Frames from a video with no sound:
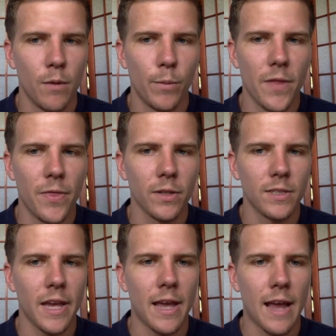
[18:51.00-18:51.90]
But they'll
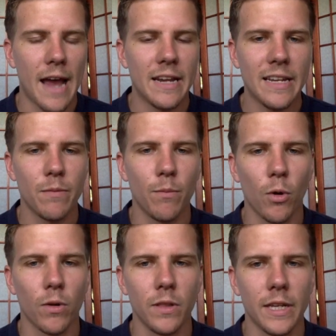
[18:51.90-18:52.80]
say, I need
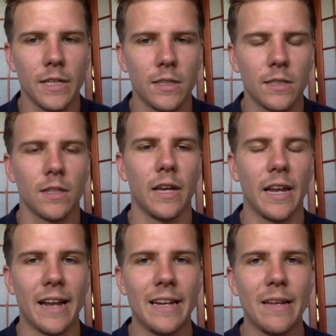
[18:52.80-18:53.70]
more leads,
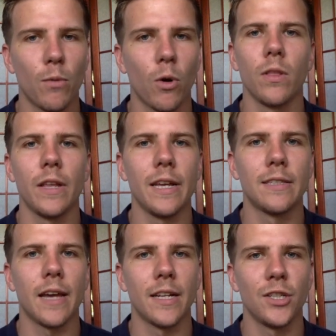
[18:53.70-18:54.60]
and I need more
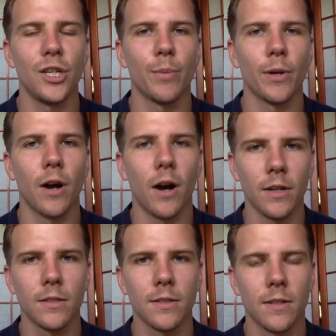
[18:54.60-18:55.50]
leads at a cheaper
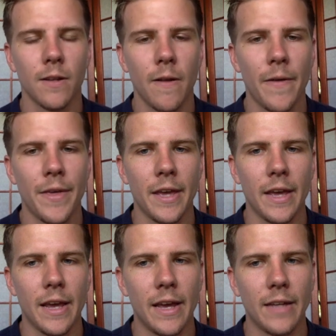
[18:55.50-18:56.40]
cost.
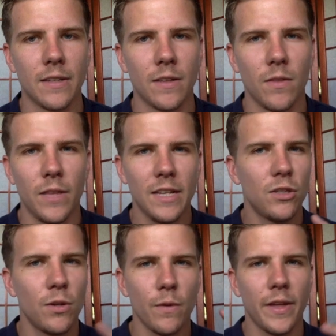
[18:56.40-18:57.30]
And these
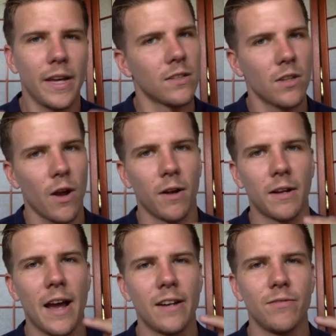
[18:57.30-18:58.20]
two things are
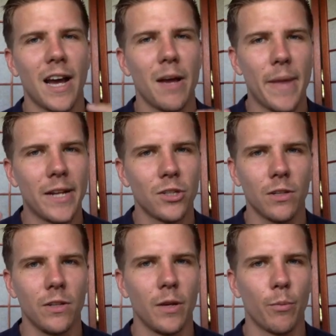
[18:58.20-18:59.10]
kind of
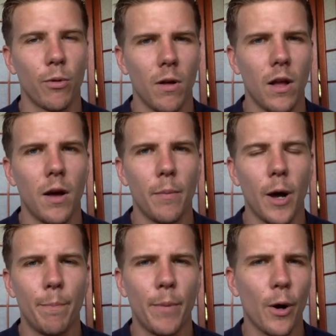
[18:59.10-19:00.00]
diametrically
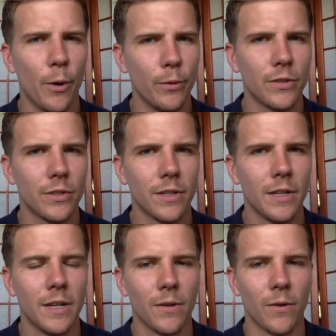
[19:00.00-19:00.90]
opposed,
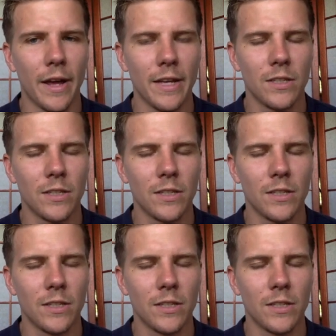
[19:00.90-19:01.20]
right?